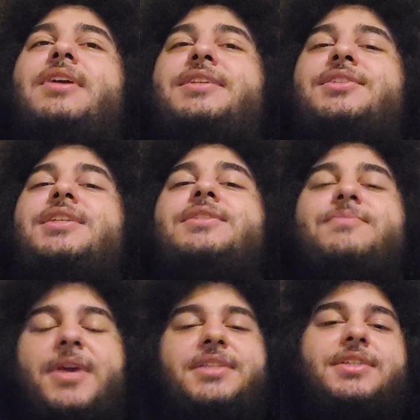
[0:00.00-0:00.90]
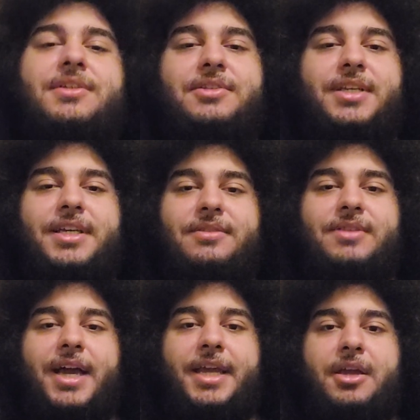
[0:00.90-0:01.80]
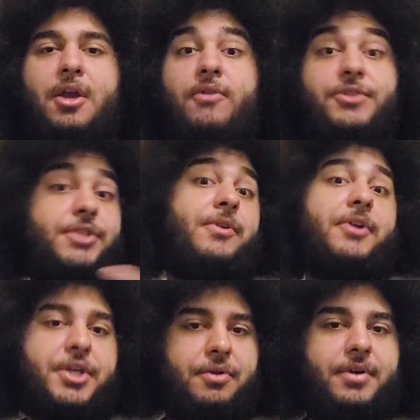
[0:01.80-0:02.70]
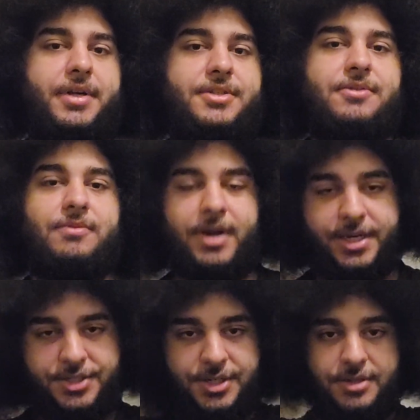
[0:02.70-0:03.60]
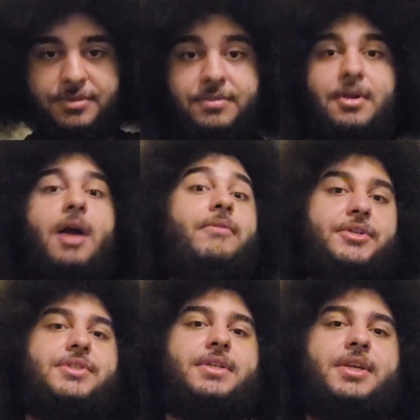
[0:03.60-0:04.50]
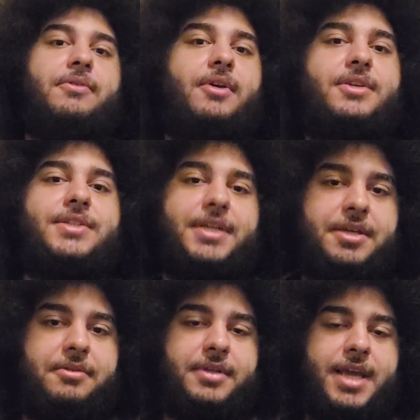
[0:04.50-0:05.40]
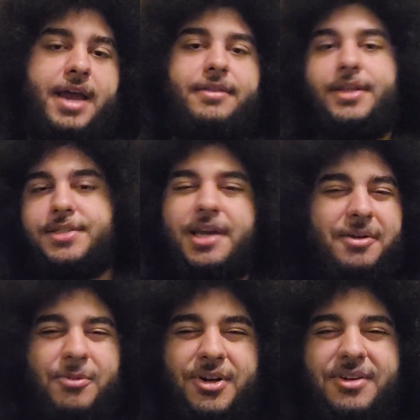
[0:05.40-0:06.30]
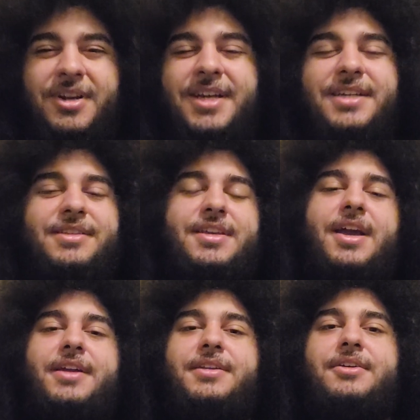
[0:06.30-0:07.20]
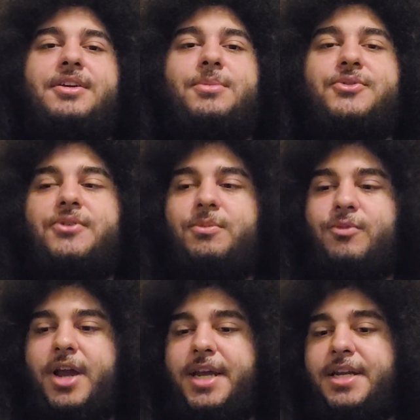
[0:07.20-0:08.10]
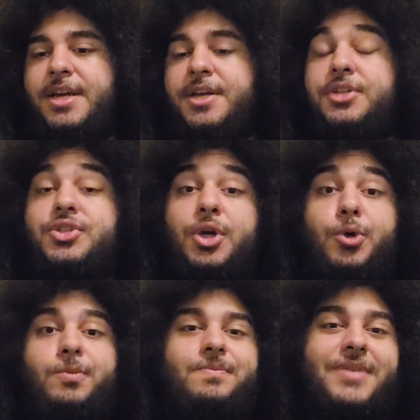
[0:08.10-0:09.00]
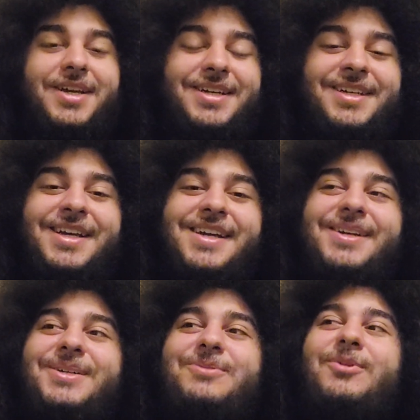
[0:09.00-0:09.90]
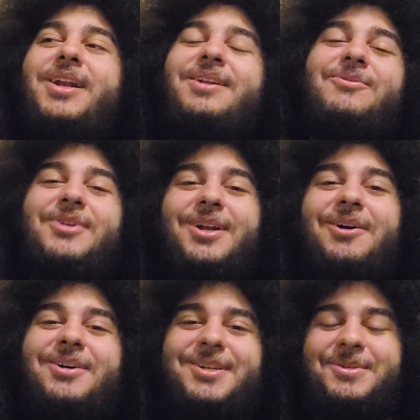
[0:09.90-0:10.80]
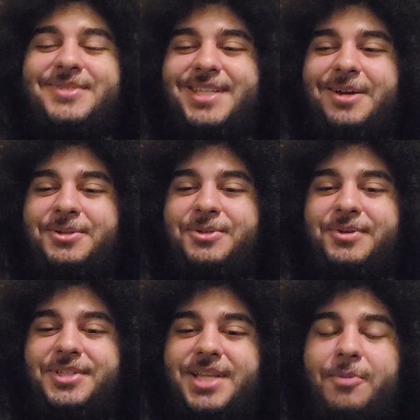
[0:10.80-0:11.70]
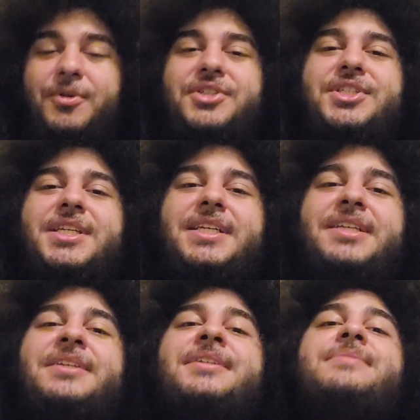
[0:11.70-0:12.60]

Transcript: She's basically like she's very curious, right? She obviously curiosity killed the cat. That's kind of where the idea comes from, right? So when it all comes down to it is that when she